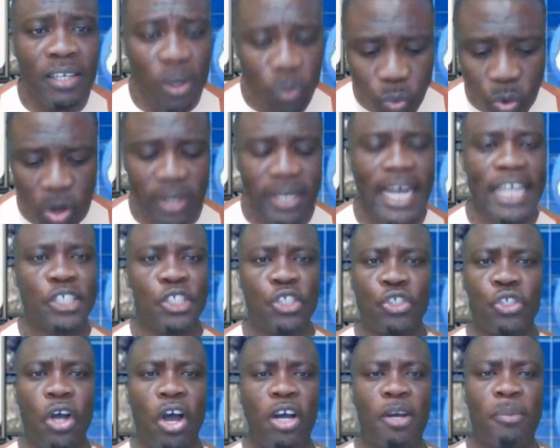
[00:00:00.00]
The one
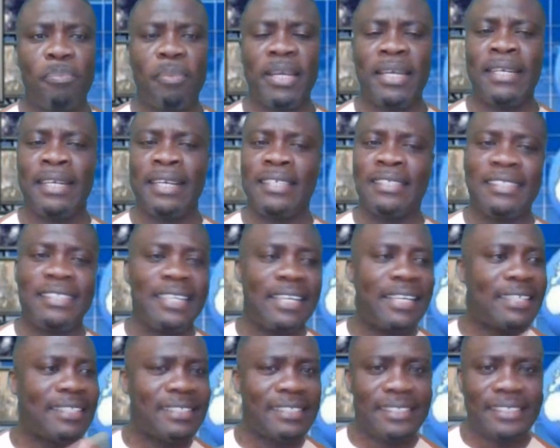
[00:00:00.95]
that shocked me is
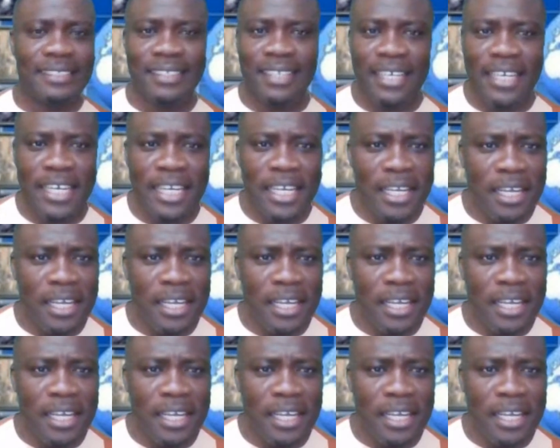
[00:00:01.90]
this